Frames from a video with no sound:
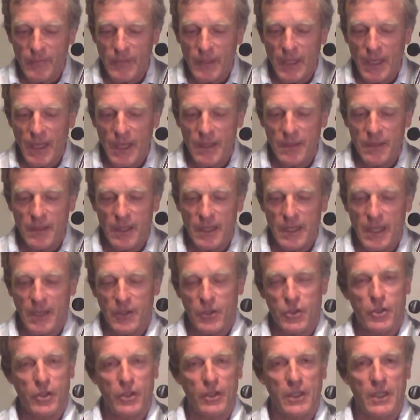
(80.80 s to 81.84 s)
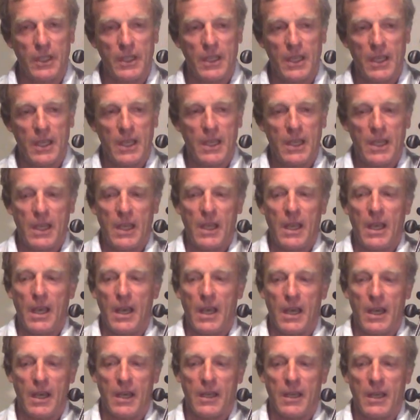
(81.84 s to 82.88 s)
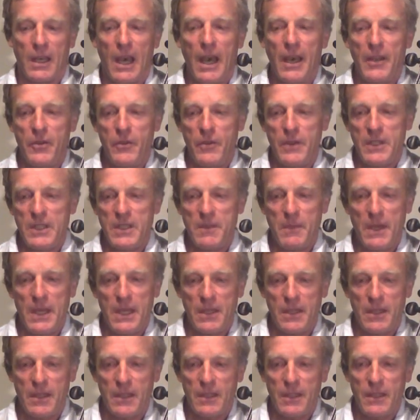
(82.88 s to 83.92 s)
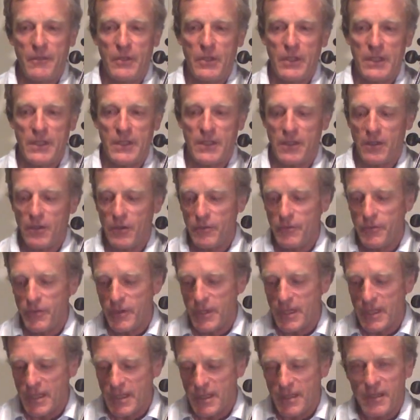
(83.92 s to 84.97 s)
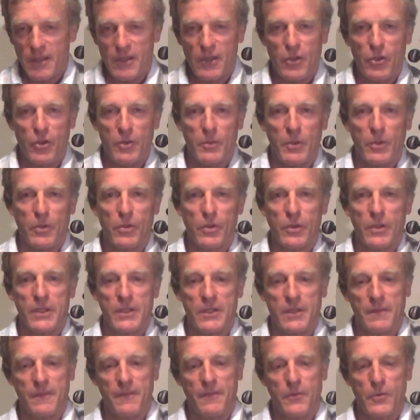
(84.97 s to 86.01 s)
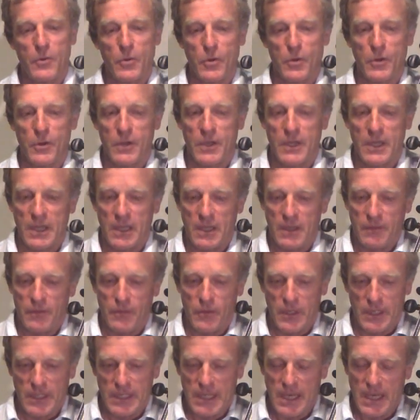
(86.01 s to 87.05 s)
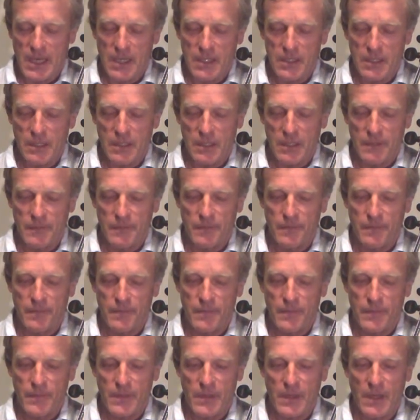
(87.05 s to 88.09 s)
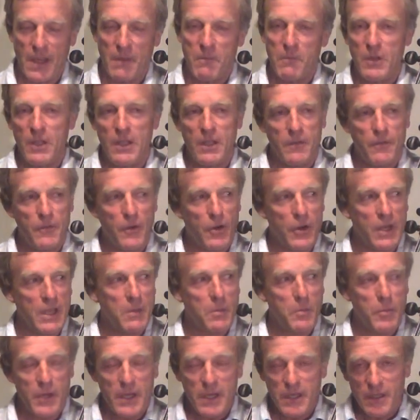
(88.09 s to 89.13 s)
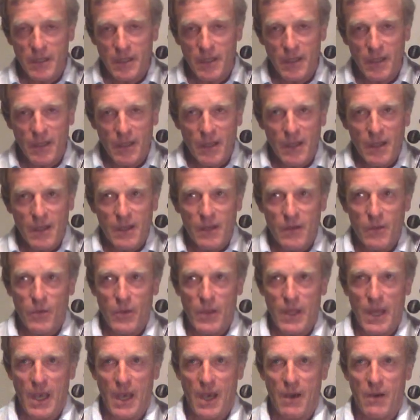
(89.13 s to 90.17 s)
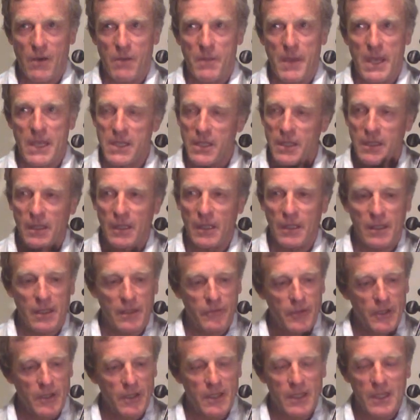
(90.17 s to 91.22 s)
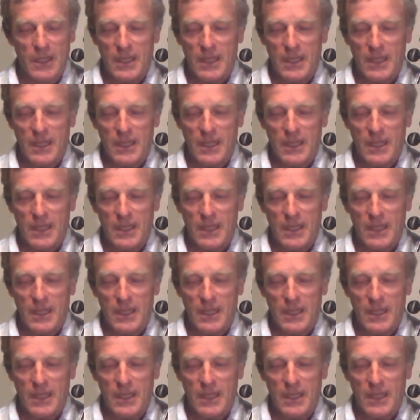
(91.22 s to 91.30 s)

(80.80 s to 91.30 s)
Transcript: and that actually underestimate the cleverness of the human organism for the task. I'm really very impressed with how amazingly clever